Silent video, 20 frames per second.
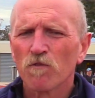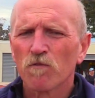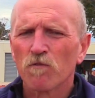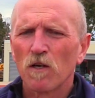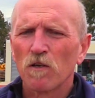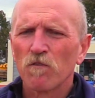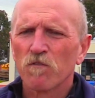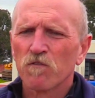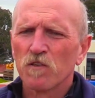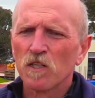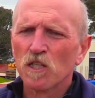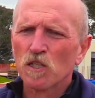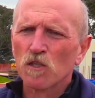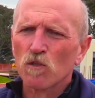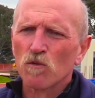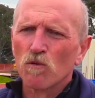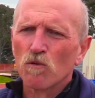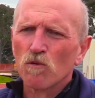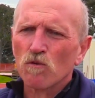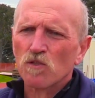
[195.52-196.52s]
the
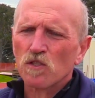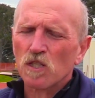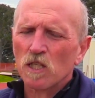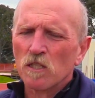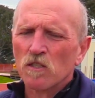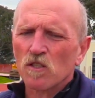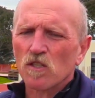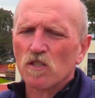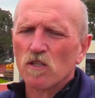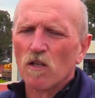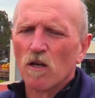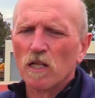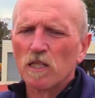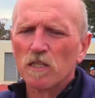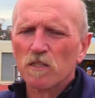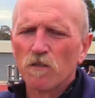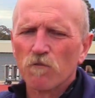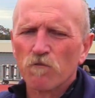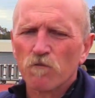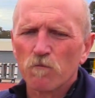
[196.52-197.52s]
officials in a
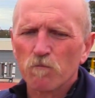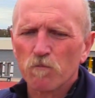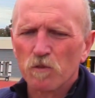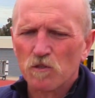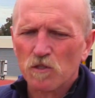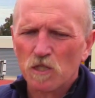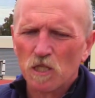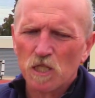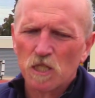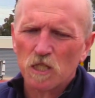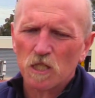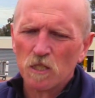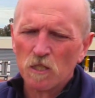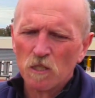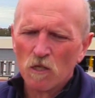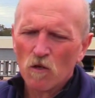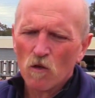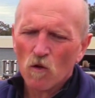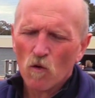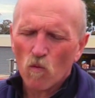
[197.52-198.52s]
slightly different position,
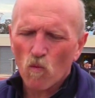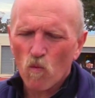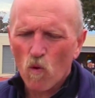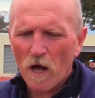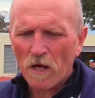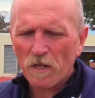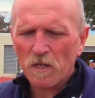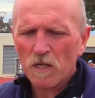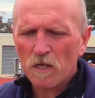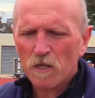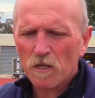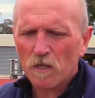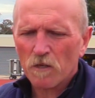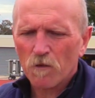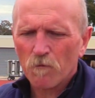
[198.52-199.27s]
one